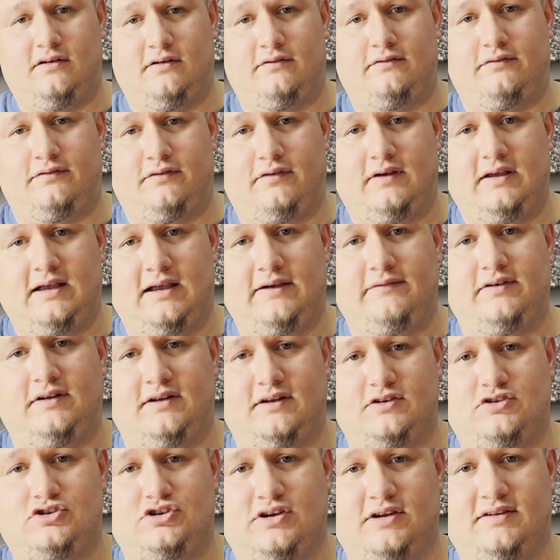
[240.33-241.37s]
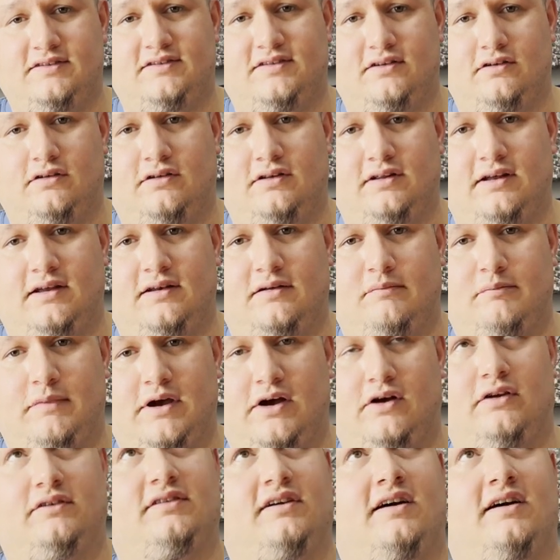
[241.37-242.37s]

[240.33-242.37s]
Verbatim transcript: of having to chisel and melt